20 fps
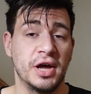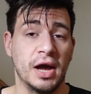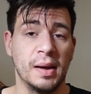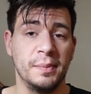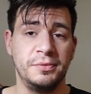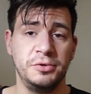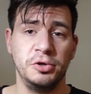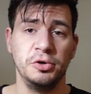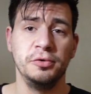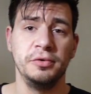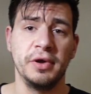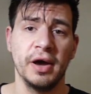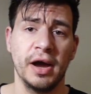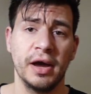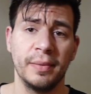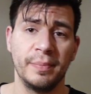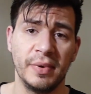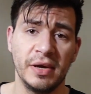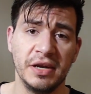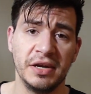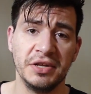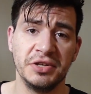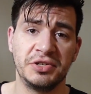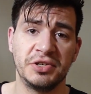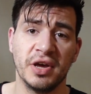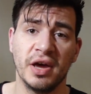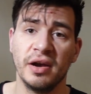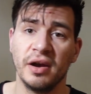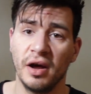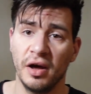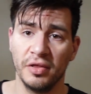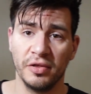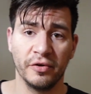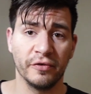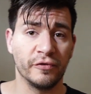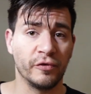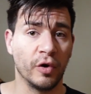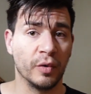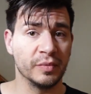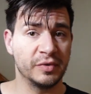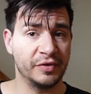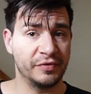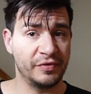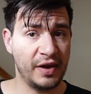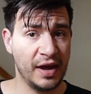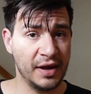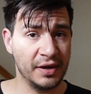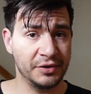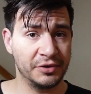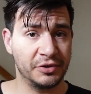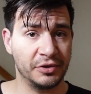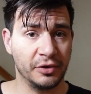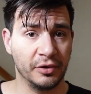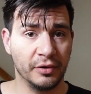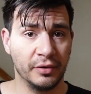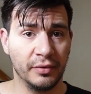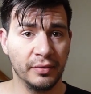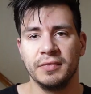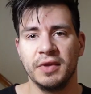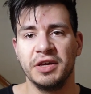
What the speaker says: type 2 diabetes and other forms of cancer.